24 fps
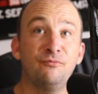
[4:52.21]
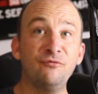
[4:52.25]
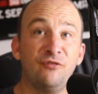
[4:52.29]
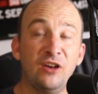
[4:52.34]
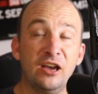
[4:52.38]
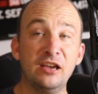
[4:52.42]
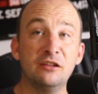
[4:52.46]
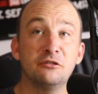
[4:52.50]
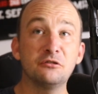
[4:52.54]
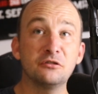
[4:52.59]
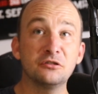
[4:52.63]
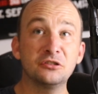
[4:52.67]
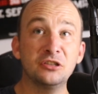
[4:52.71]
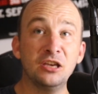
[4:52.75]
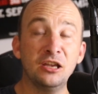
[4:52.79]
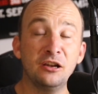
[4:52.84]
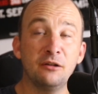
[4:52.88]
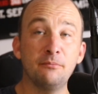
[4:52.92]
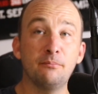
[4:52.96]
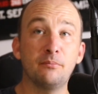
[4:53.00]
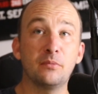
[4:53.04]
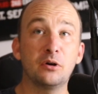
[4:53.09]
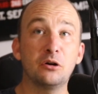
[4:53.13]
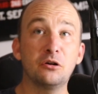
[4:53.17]
fighters
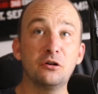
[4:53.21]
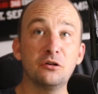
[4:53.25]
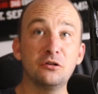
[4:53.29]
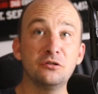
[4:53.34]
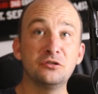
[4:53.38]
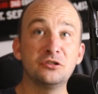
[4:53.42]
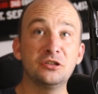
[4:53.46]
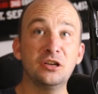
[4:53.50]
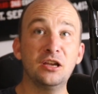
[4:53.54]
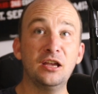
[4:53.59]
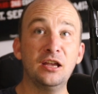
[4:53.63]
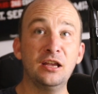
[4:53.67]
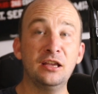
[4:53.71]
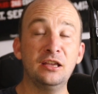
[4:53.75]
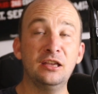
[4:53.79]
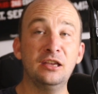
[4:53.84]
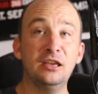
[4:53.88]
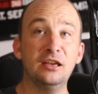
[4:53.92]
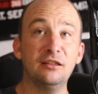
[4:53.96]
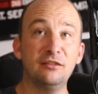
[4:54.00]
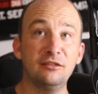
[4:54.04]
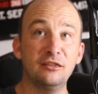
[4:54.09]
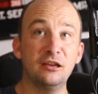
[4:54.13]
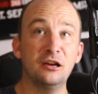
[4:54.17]
can emerge and
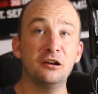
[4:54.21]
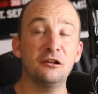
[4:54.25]
get